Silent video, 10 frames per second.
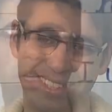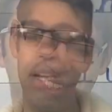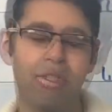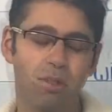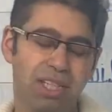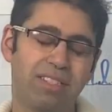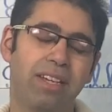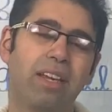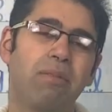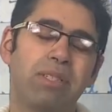So let's
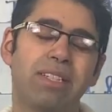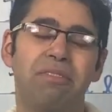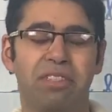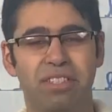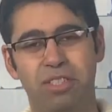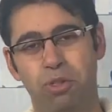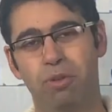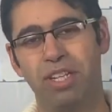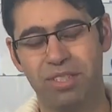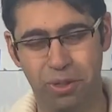take ourselves a
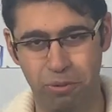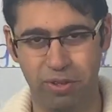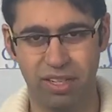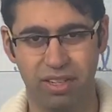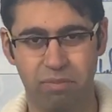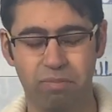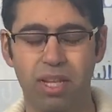situation over here.